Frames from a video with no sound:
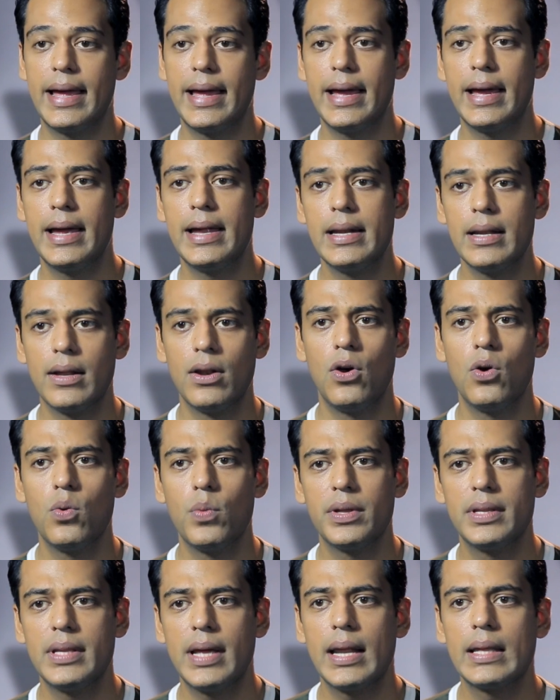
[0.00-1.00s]
And
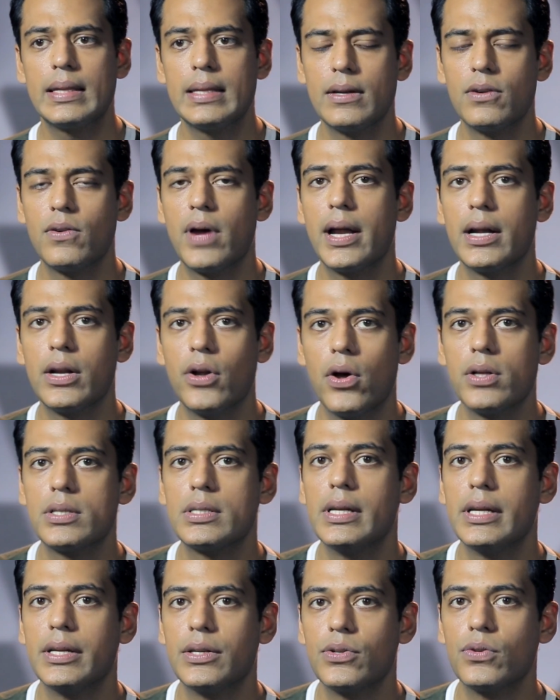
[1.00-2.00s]
along with that, I think Ryan
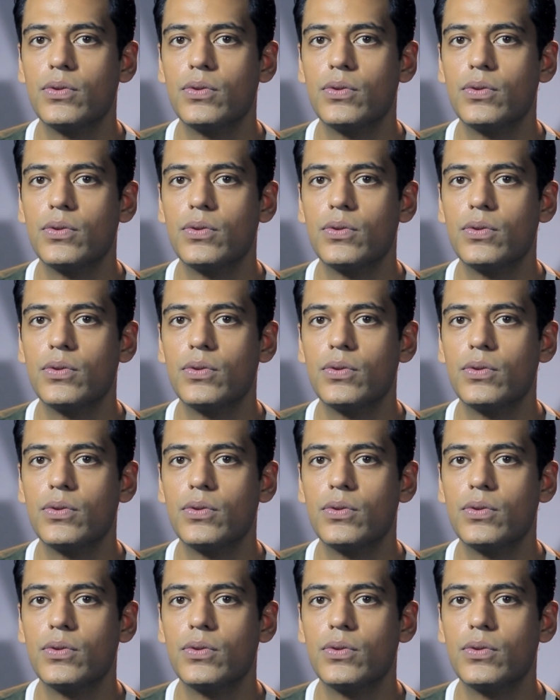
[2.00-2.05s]
Gosling